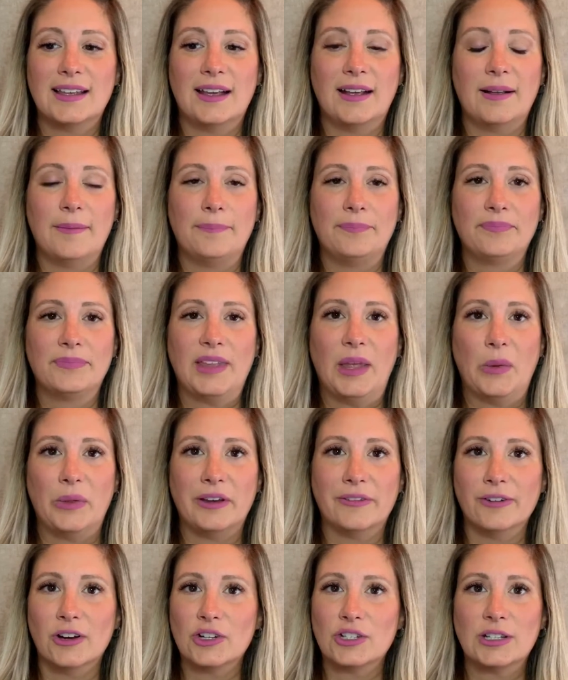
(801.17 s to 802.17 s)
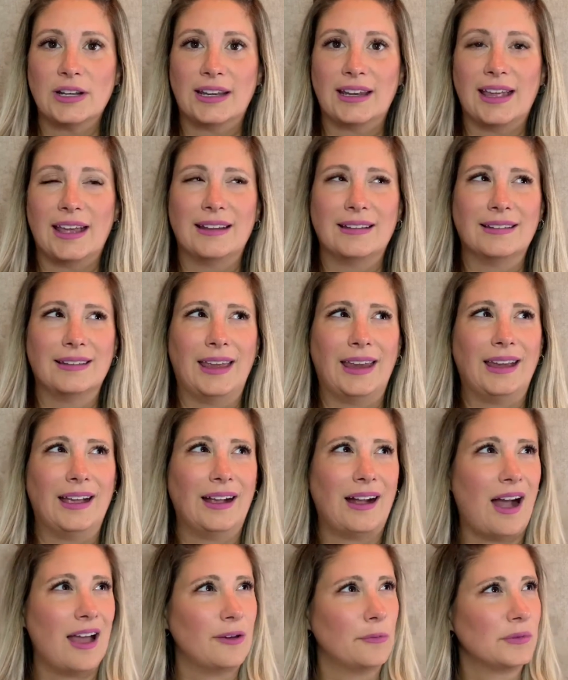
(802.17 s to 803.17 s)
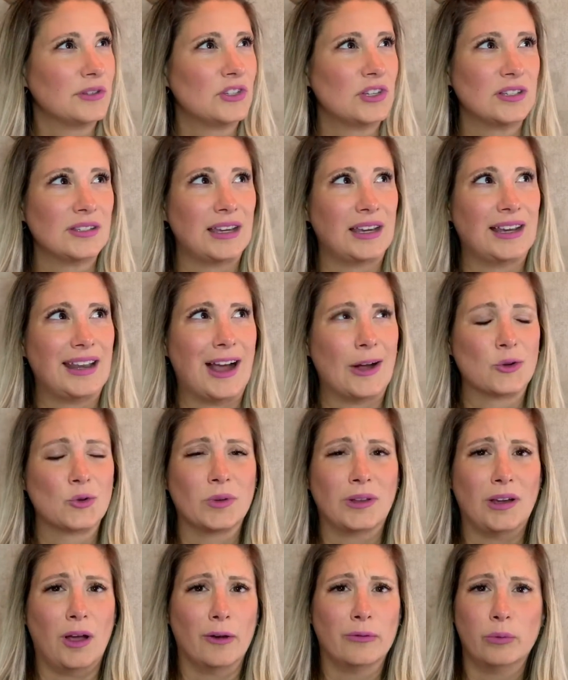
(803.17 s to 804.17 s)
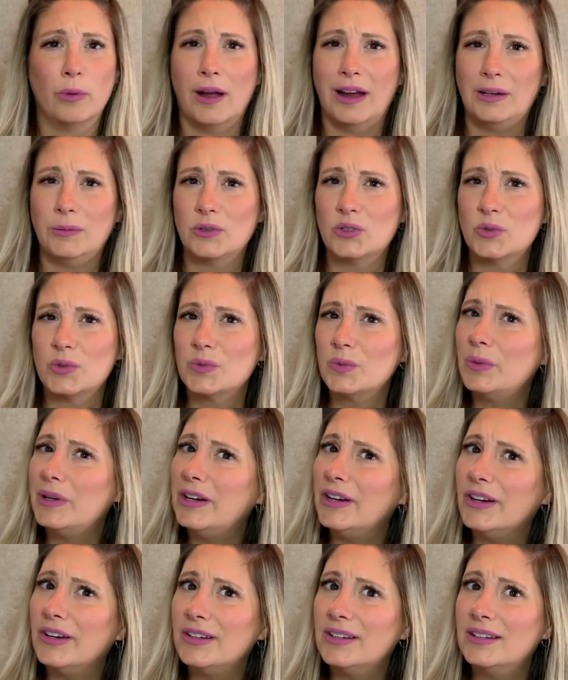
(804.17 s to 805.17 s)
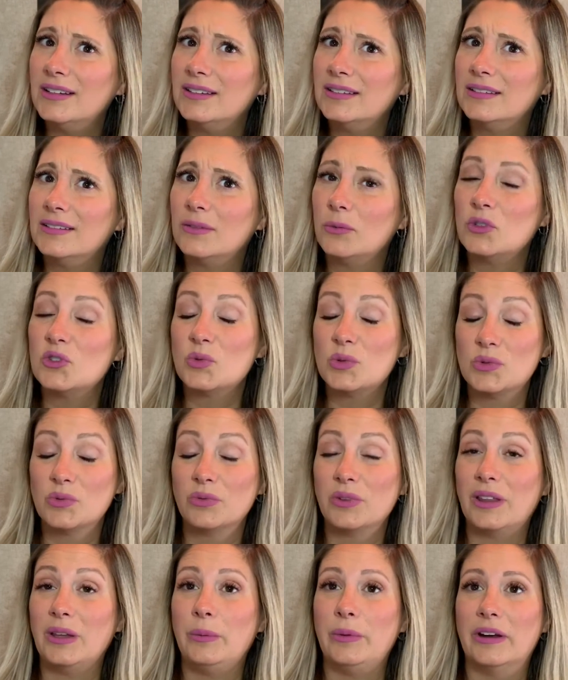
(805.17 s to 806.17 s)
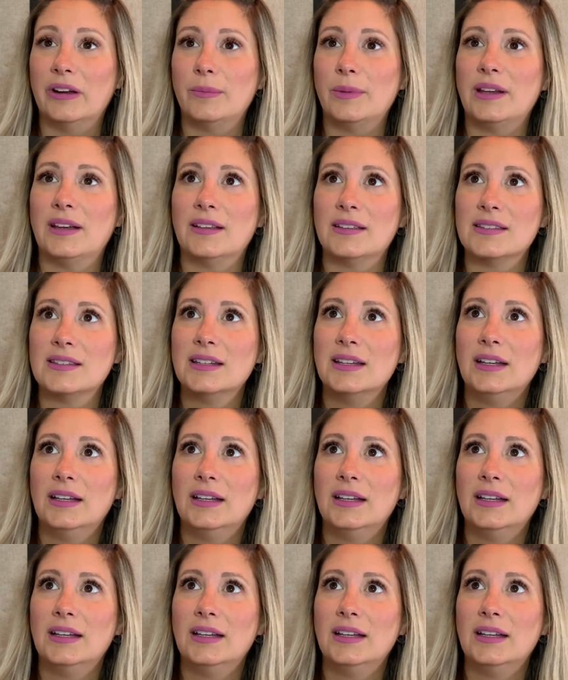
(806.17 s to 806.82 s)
The only aversion, again, like I kind of was just like naturally off wine, which was weird, which was really weird because